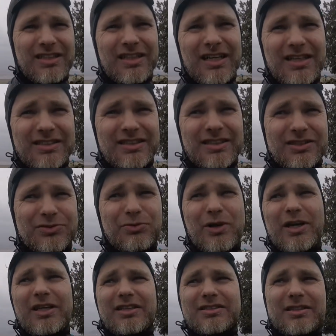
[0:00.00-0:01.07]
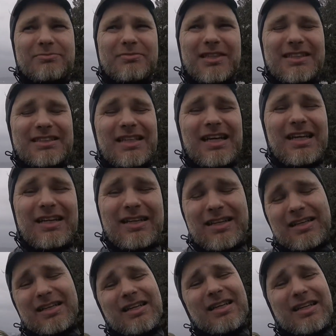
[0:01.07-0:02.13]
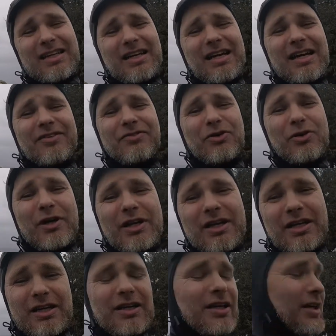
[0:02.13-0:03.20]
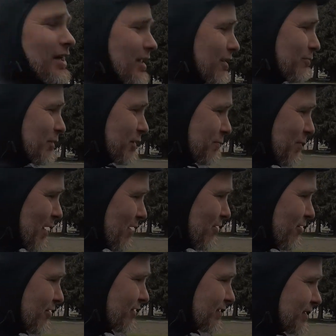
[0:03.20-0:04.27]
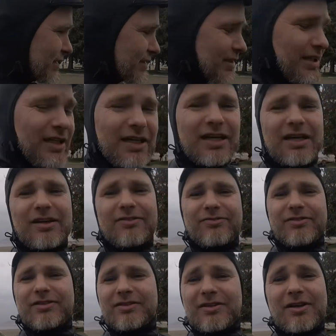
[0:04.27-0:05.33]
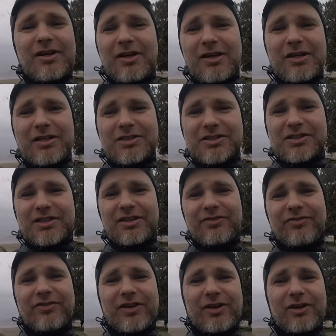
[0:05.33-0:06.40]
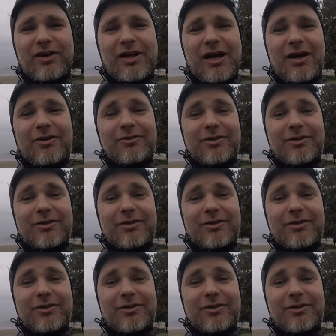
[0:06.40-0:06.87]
gusting 20, something like that. I have no idea how much power this thing's gonna have. I'm just gonna figure it out.